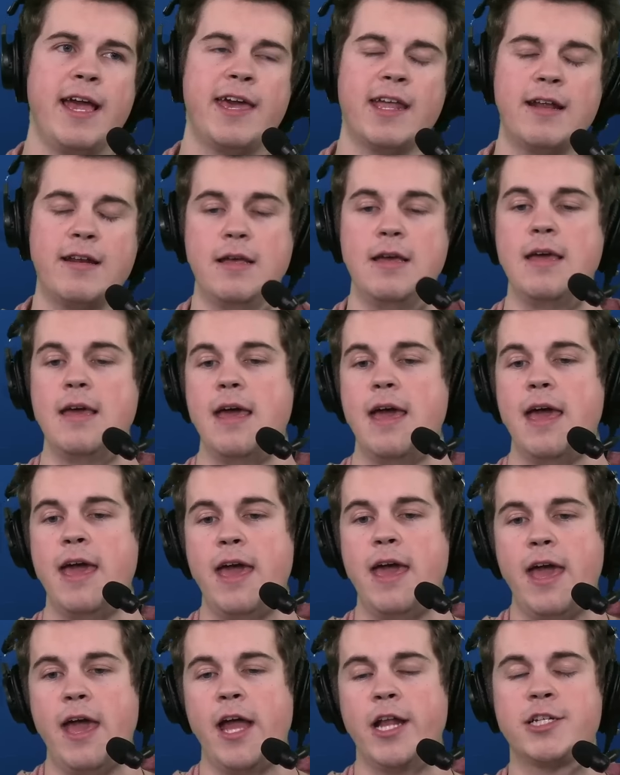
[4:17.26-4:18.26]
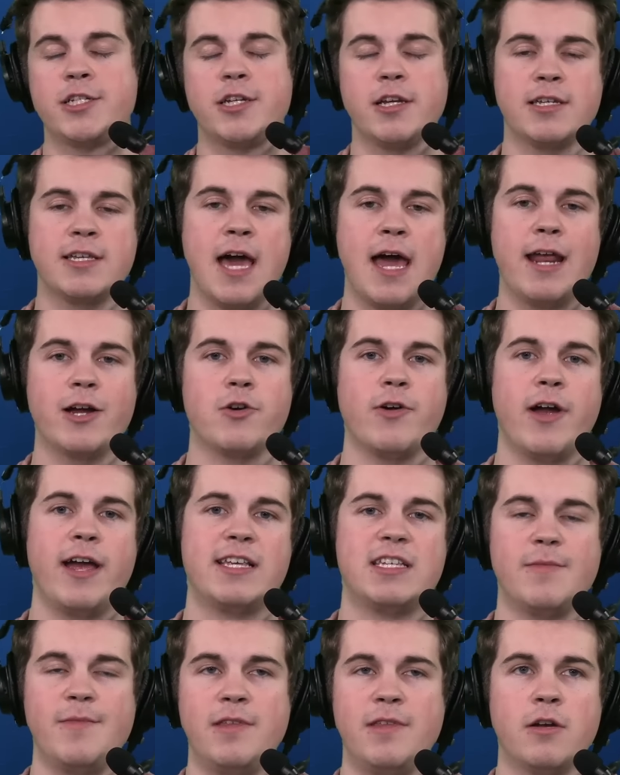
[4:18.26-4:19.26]
it. And it's just kind of
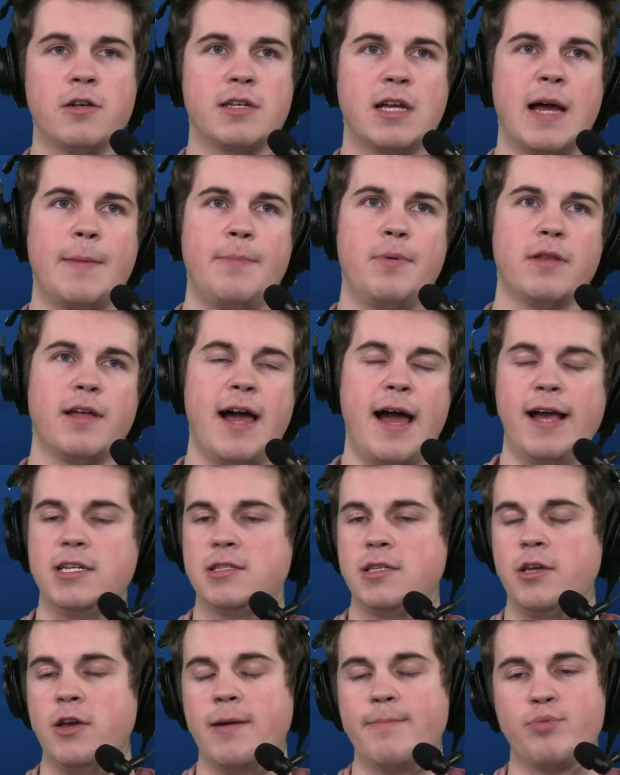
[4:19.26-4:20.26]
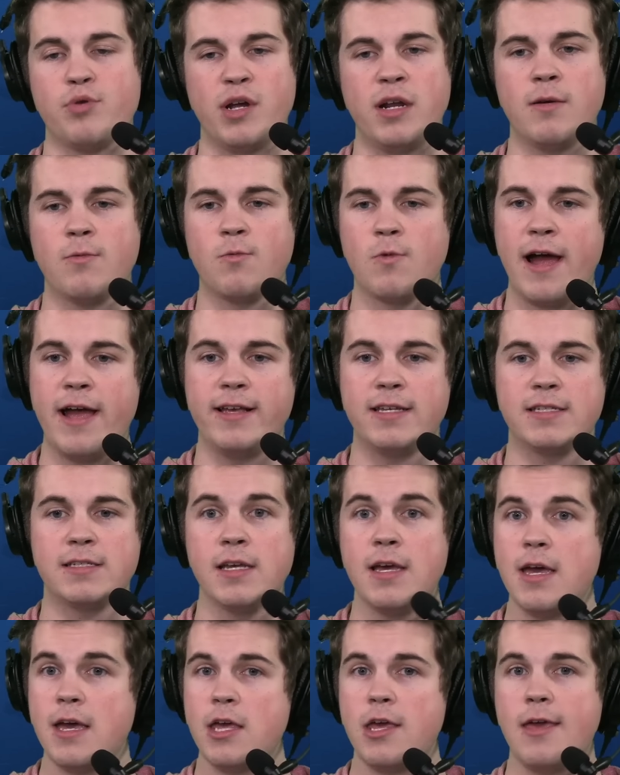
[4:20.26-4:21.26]
crazy. I mean, there's a couple guys. You got Brandon Rice,
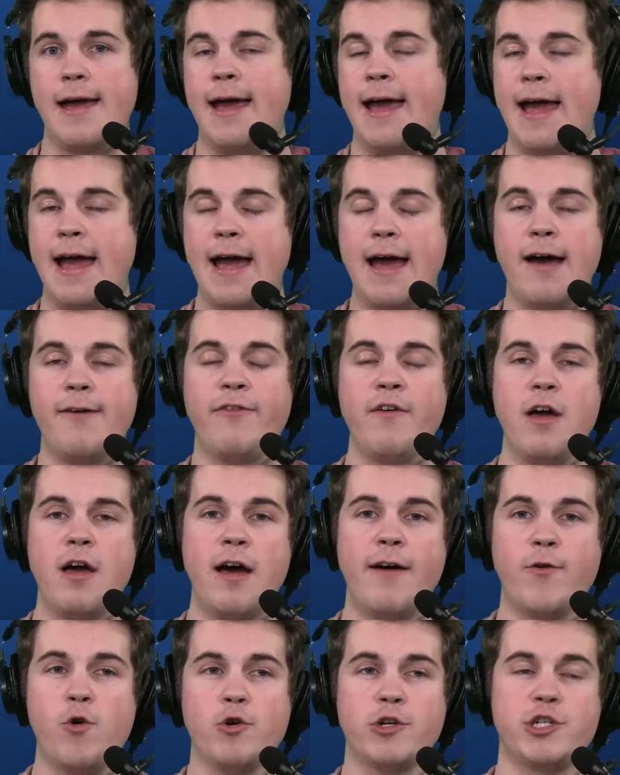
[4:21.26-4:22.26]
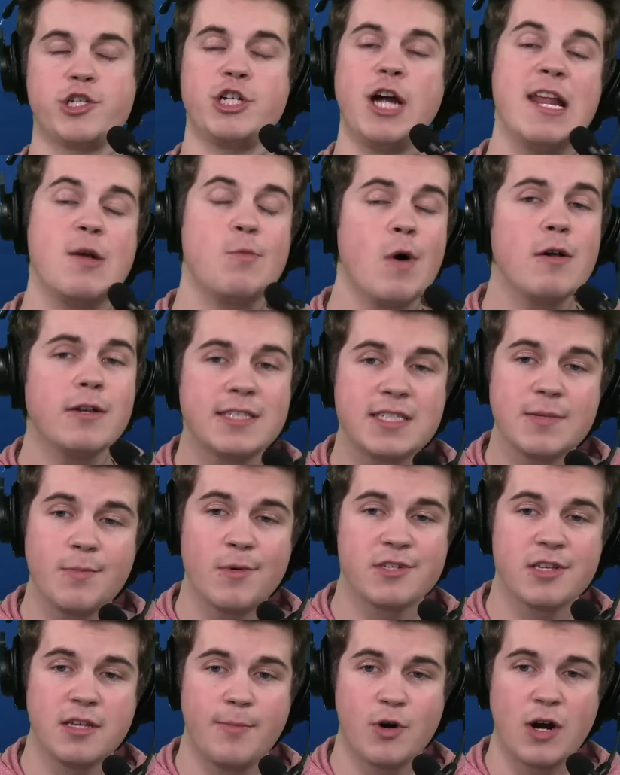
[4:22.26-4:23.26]
you have, of course, Johnny Wilson was
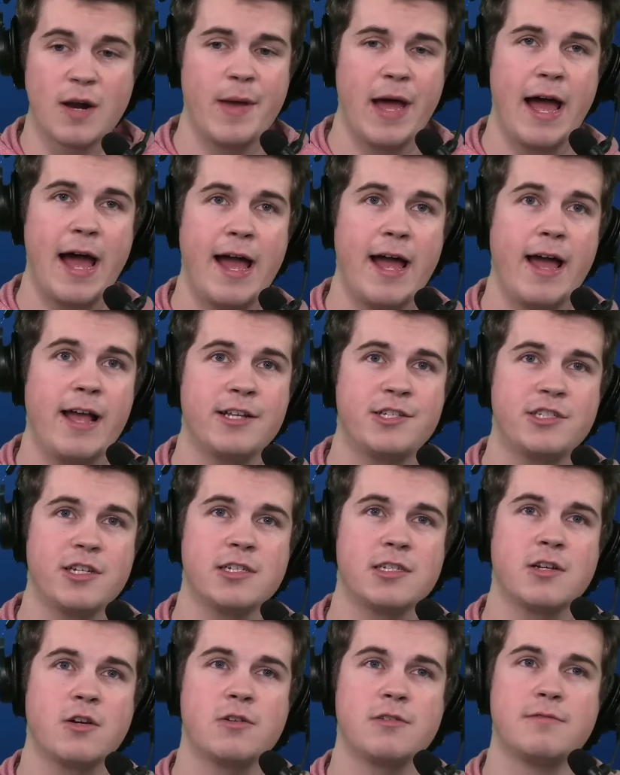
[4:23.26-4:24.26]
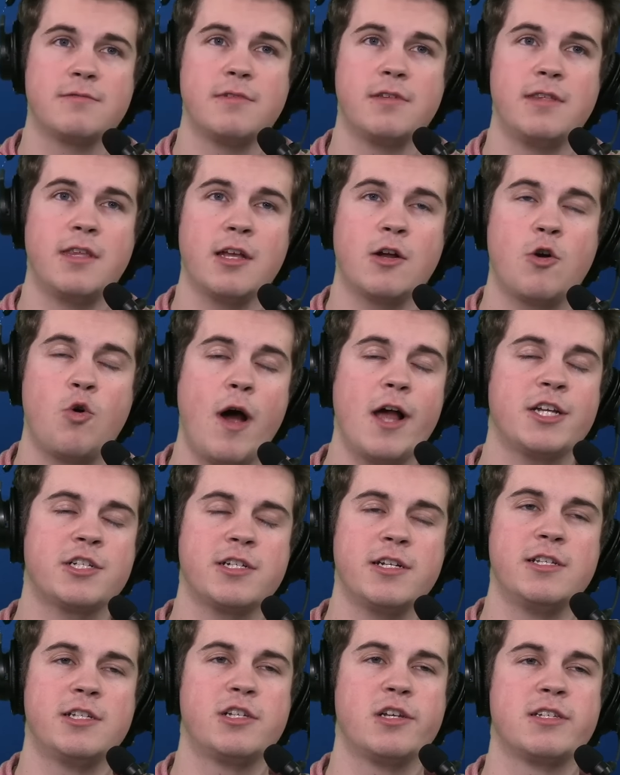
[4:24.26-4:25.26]
on the board. I mean, I, it's just the
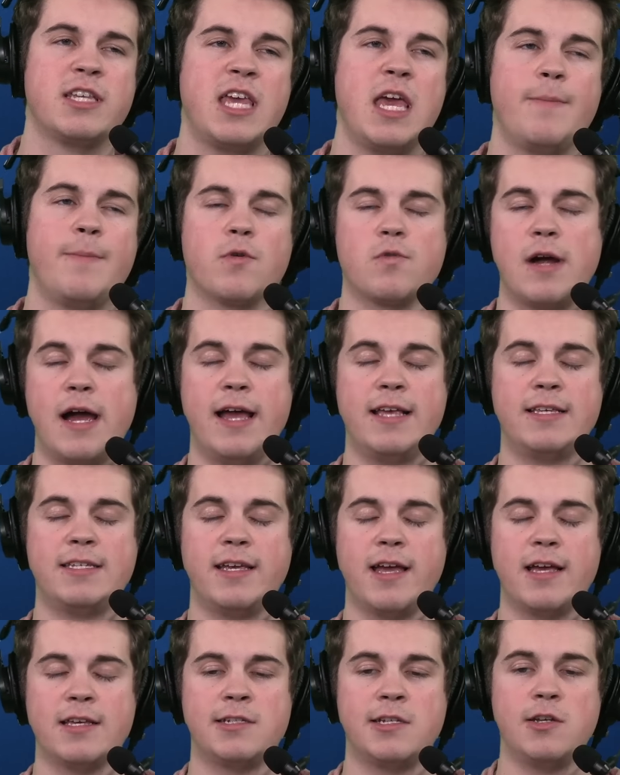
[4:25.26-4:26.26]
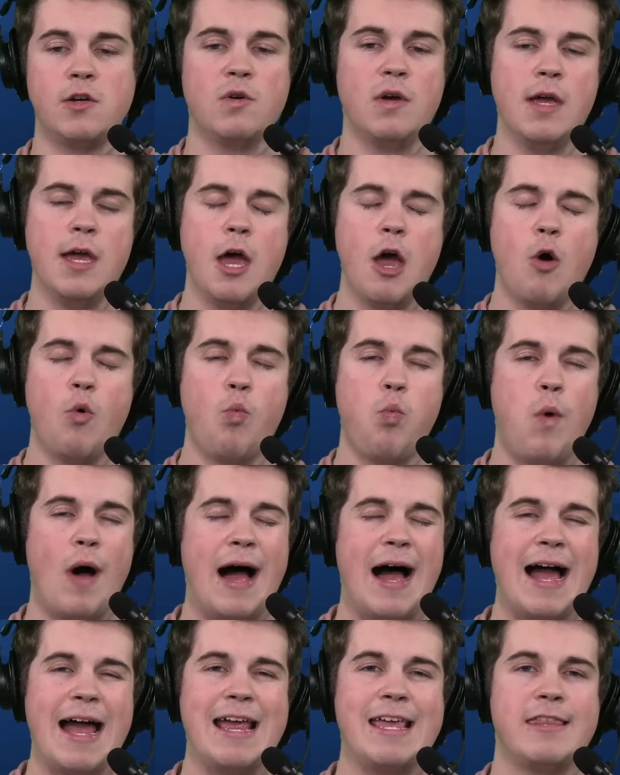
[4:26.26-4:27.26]
questions just keep arising as to
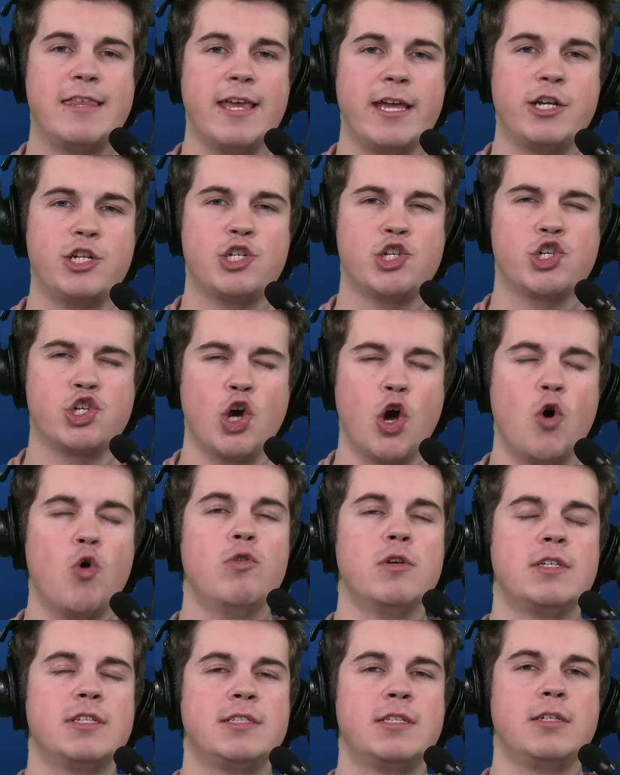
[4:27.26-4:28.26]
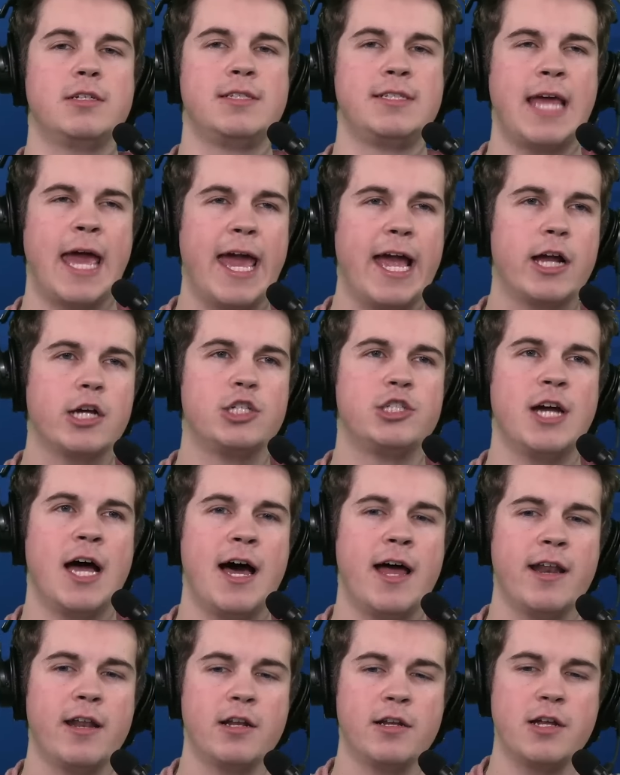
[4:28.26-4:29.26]
why they chose to take
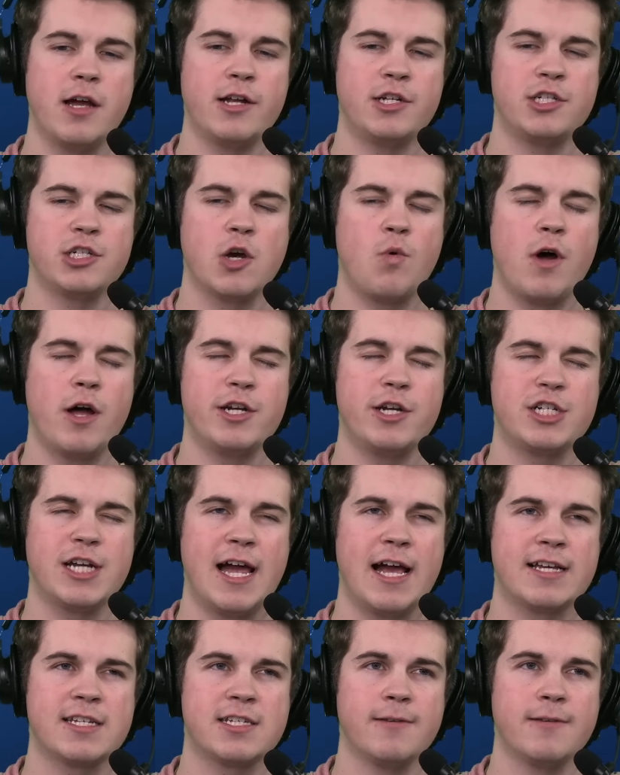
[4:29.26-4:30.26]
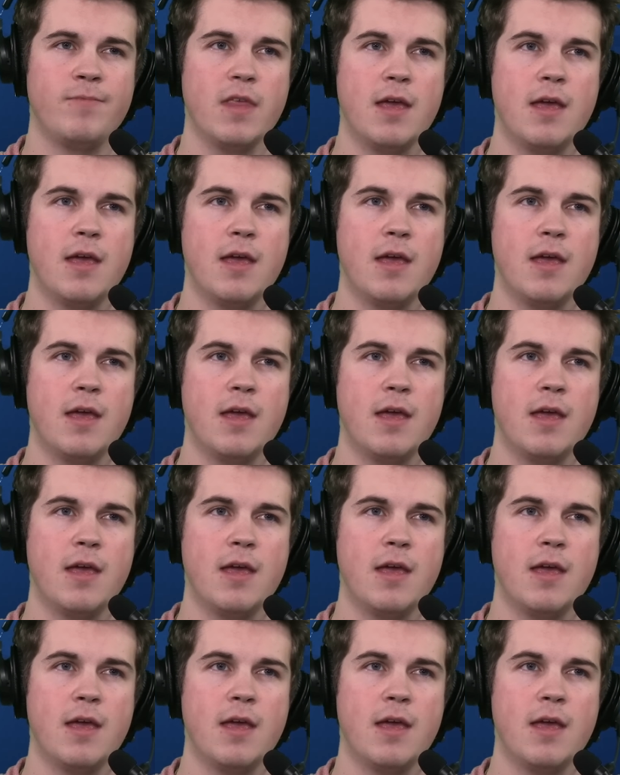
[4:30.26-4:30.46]
John uh, Jha'Quan Jackson.